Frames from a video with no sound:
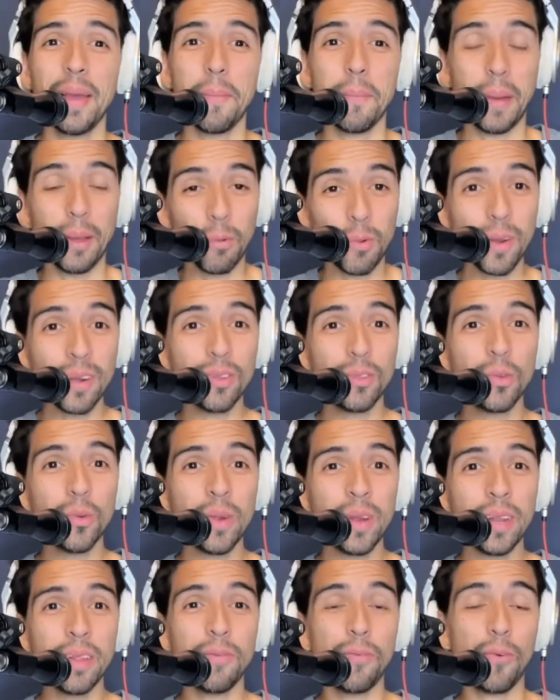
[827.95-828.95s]
but we're
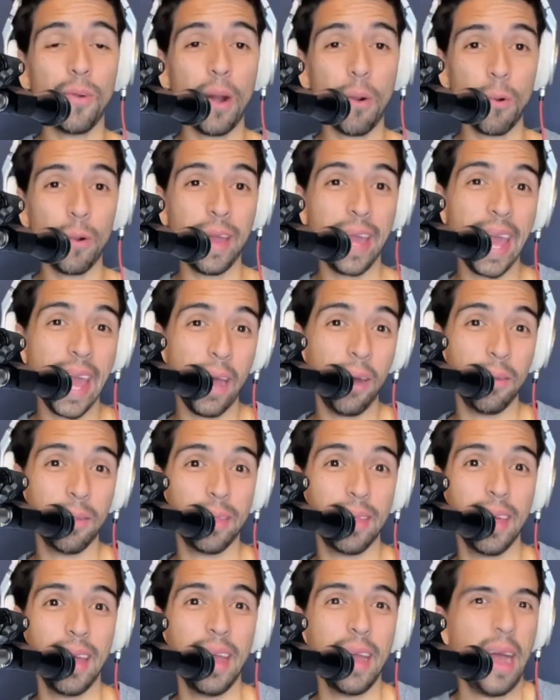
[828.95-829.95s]
doing it for our
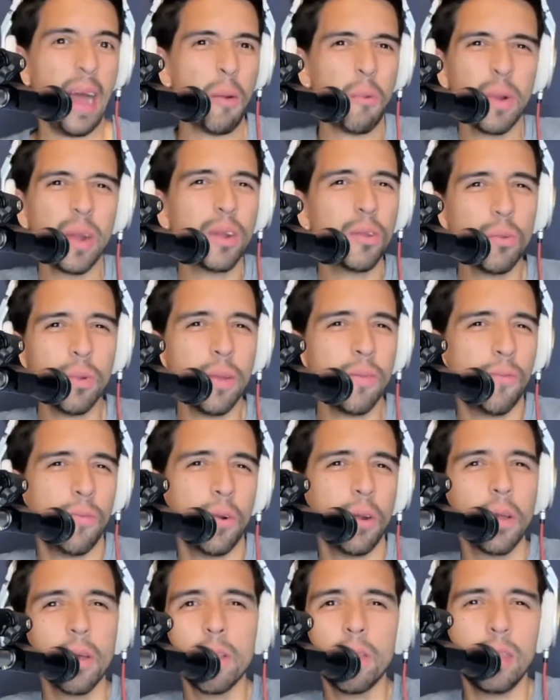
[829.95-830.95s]
health, and we're doing it
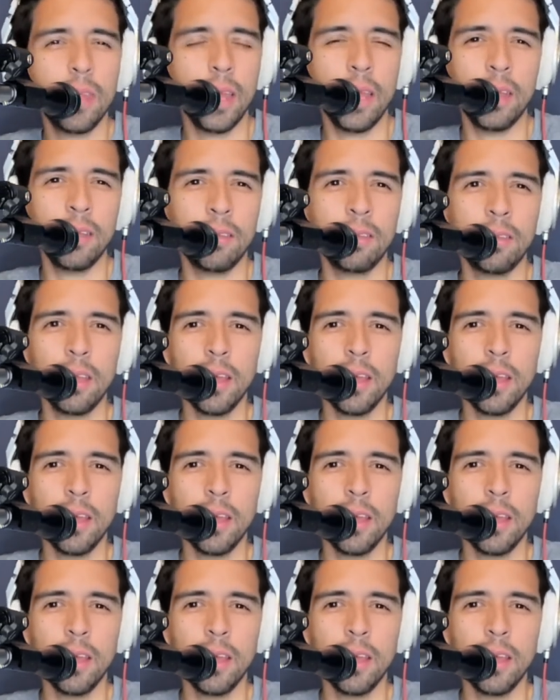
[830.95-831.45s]
for good things.